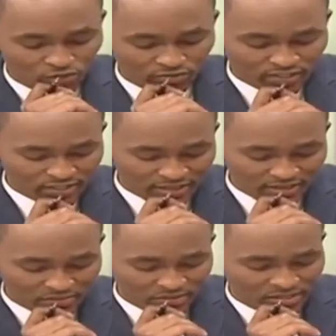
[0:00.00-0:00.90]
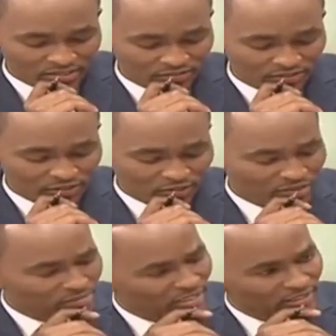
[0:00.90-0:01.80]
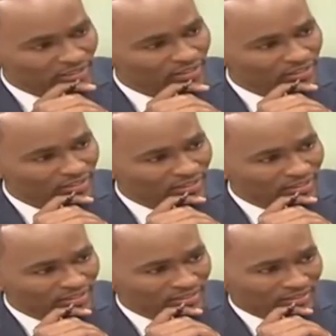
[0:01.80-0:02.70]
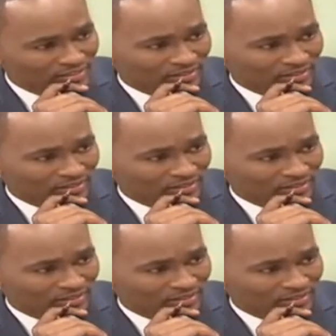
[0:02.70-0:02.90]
of his term at the Safaricom Limited? Look,